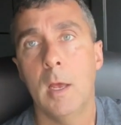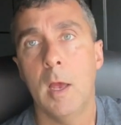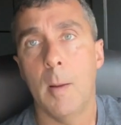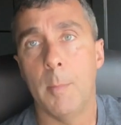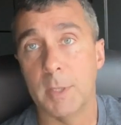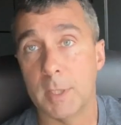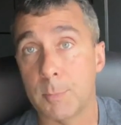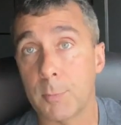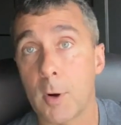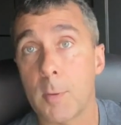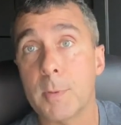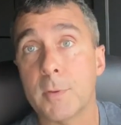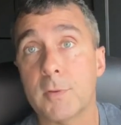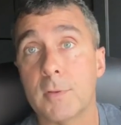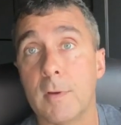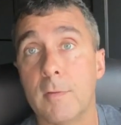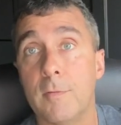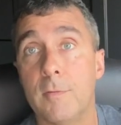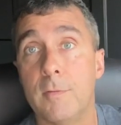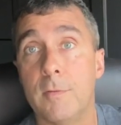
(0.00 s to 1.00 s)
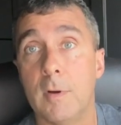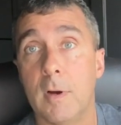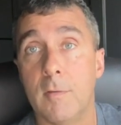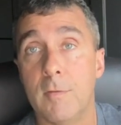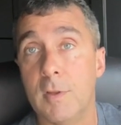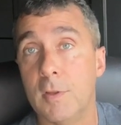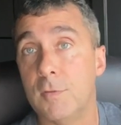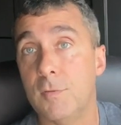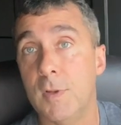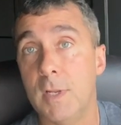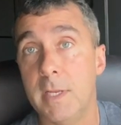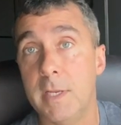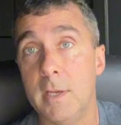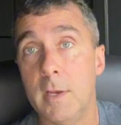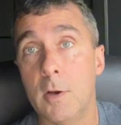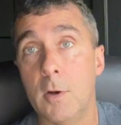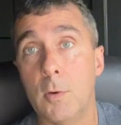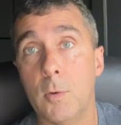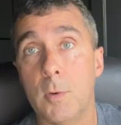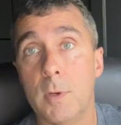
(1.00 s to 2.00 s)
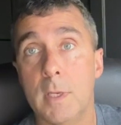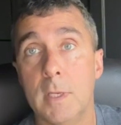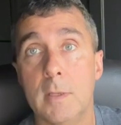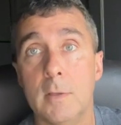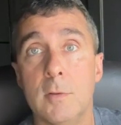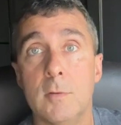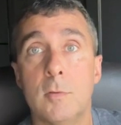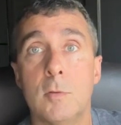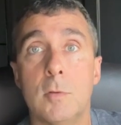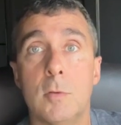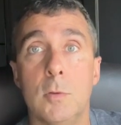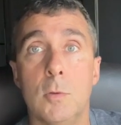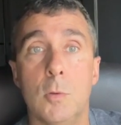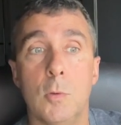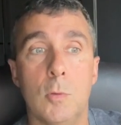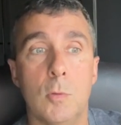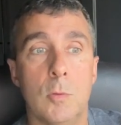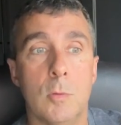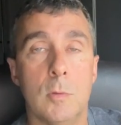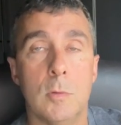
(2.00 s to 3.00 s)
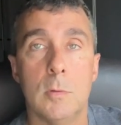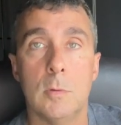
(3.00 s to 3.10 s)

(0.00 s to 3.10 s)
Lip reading: But the purpose of this video is to